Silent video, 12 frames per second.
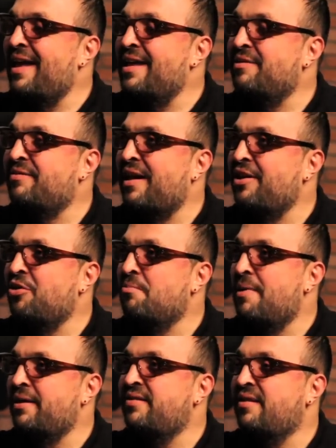that is that your
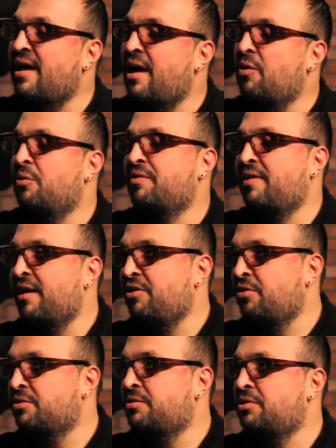métier, or is that
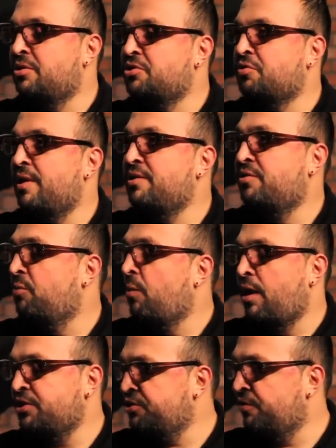your your trend to
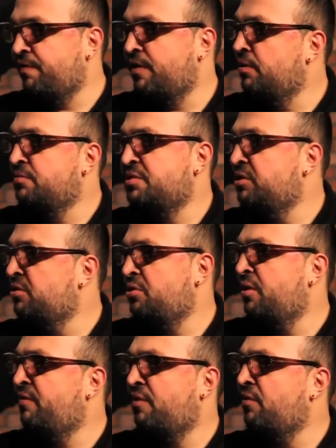watch your films? Do you,
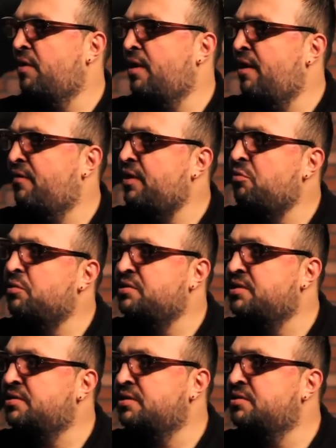do you ever have any
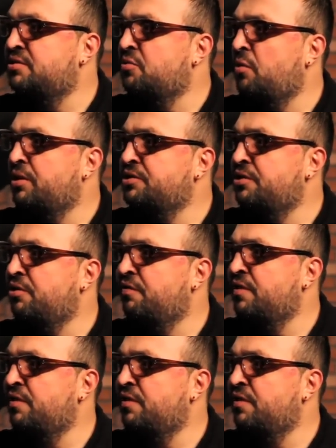resistance to watching your